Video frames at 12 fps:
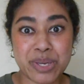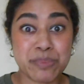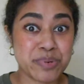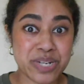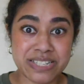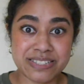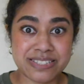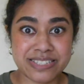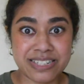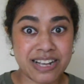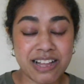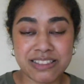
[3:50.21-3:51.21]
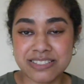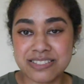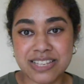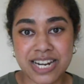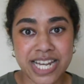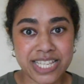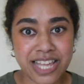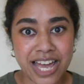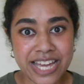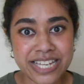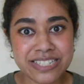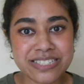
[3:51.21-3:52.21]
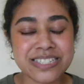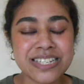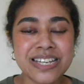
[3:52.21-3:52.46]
prints and colors that I liked.